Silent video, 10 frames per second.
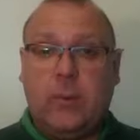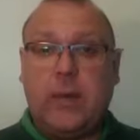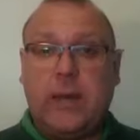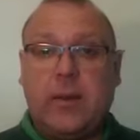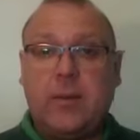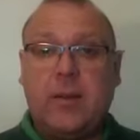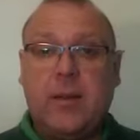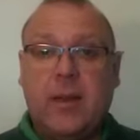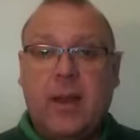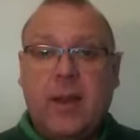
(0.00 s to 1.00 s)
don't
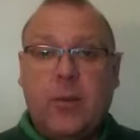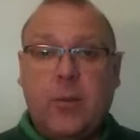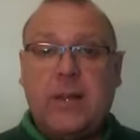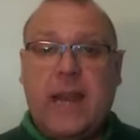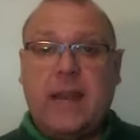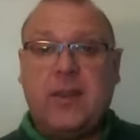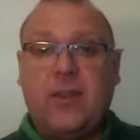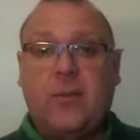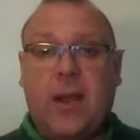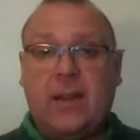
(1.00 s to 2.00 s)
resent the
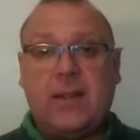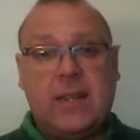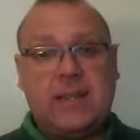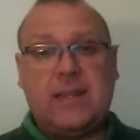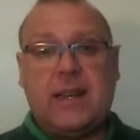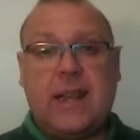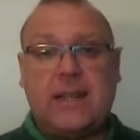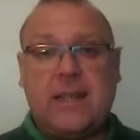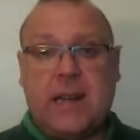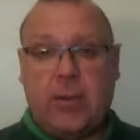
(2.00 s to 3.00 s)
fact. It's a
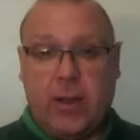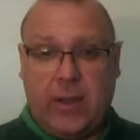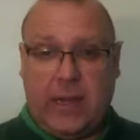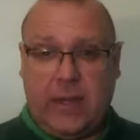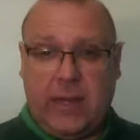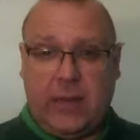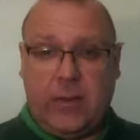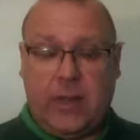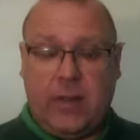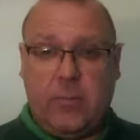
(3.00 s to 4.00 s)
necessary thing. You know, the
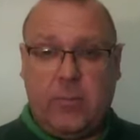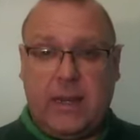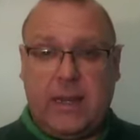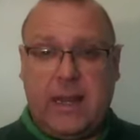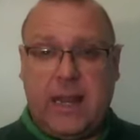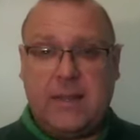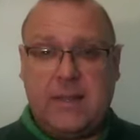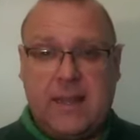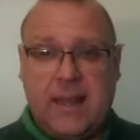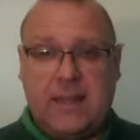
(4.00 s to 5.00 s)
government
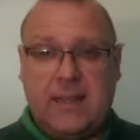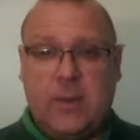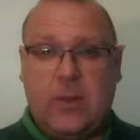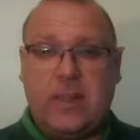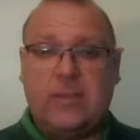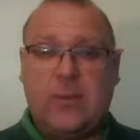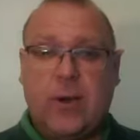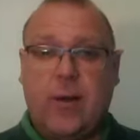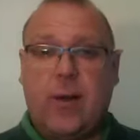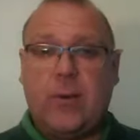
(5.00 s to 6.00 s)
is doing this for
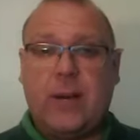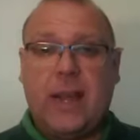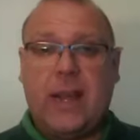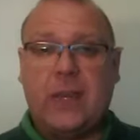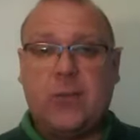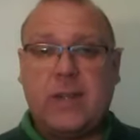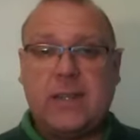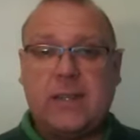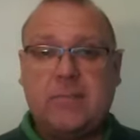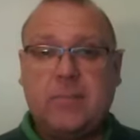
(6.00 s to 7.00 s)
our own
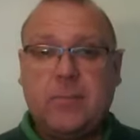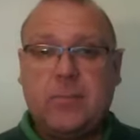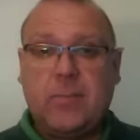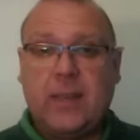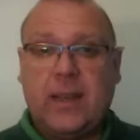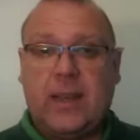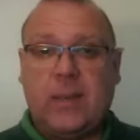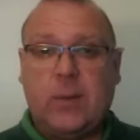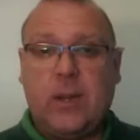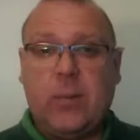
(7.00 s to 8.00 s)
interest,
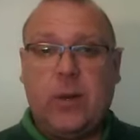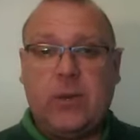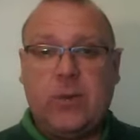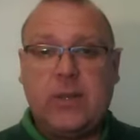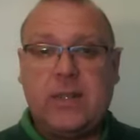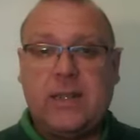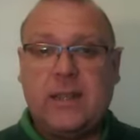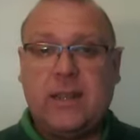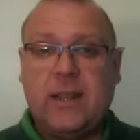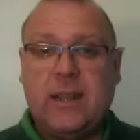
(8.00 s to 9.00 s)
and we trust
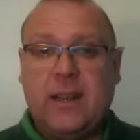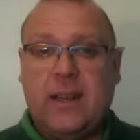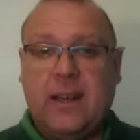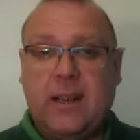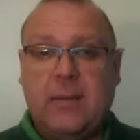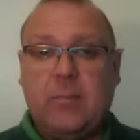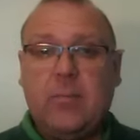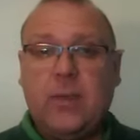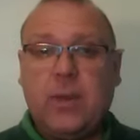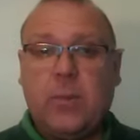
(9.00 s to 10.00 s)

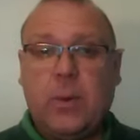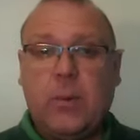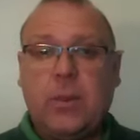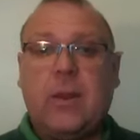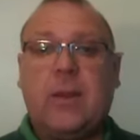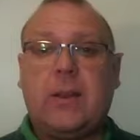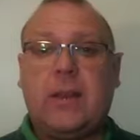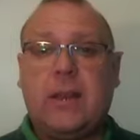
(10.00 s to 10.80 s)
that we will not